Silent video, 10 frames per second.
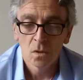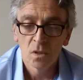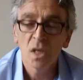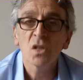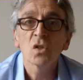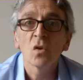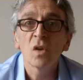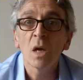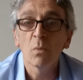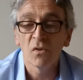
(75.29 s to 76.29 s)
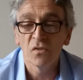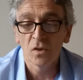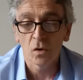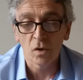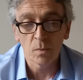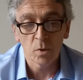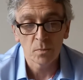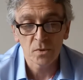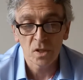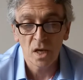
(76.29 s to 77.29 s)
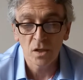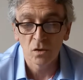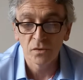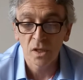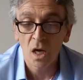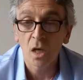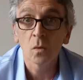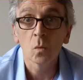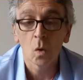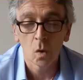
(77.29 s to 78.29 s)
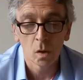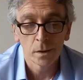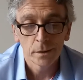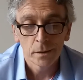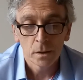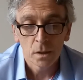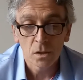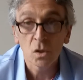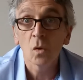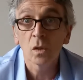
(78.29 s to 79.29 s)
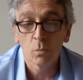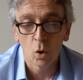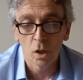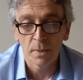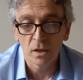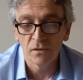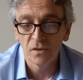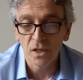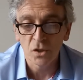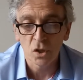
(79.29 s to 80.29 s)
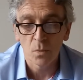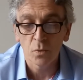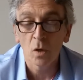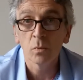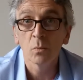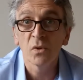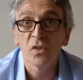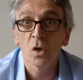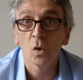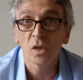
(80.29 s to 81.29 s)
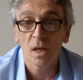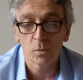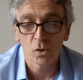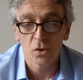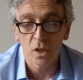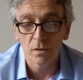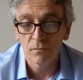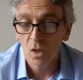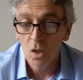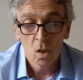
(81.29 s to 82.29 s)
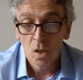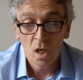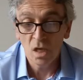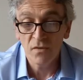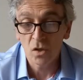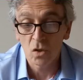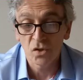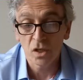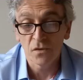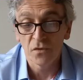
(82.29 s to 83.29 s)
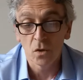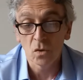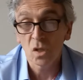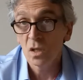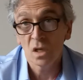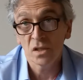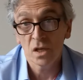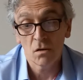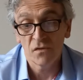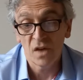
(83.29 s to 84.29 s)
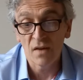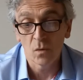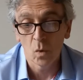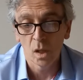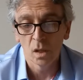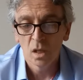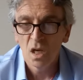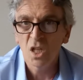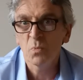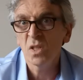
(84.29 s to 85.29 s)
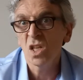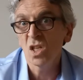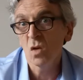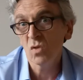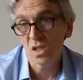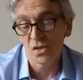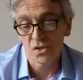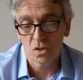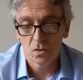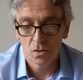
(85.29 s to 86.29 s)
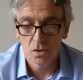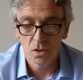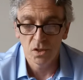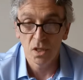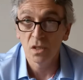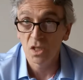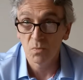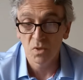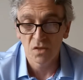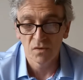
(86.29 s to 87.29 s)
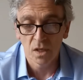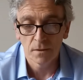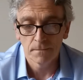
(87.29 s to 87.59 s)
The next door neighbour, Florrie, popped her head over the garden wall and told them all about the village and the problem with the old apple tree. "It never grows any fruit, and I doubt if it ever will. It's pretty useless," she said dismissively.